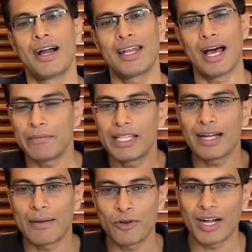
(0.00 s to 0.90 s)
Agar ab tak
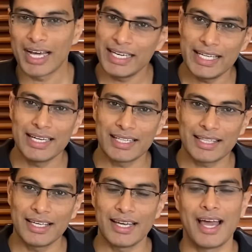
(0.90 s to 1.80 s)
aapko kahani theek
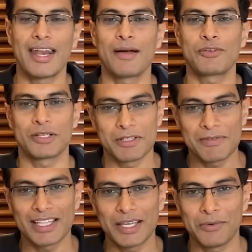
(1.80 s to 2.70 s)
lagti hai and aapko samajh
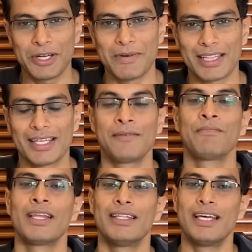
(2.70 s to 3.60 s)
mein aati hai puri baatein,
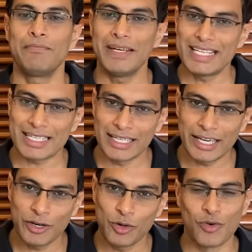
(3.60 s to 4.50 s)
then please
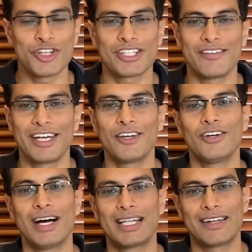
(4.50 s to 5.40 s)
continue to watch the
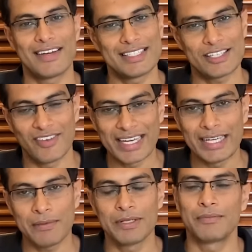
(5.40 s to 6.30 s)
video. Otherwise, just
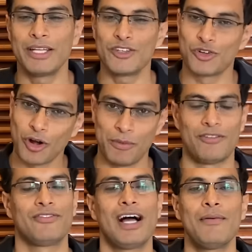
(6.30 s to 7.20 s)
wind up. Please drop
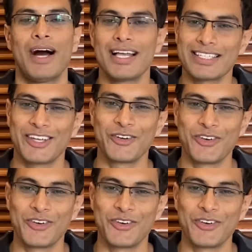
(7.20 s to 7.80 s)
off. I am asking you